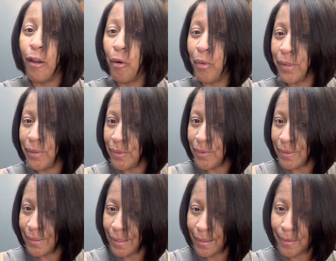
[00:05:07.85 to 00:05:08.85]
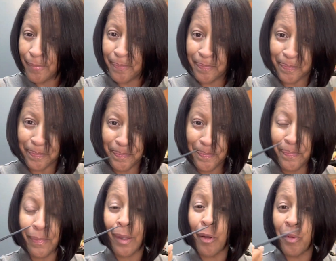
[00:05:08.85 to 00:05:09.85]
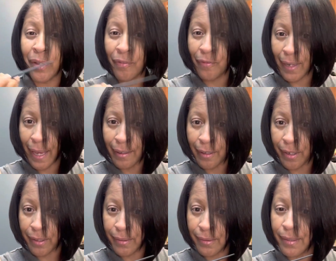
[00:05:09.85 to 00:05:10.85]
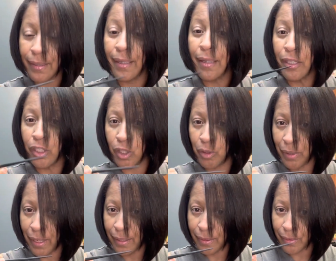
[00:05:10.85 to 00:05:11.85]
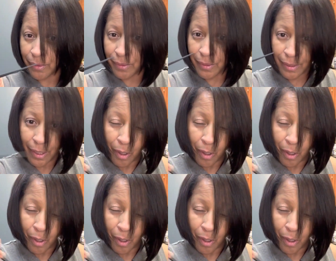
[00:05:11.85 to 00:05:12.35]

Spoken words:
we use them with flat irons, straighteners.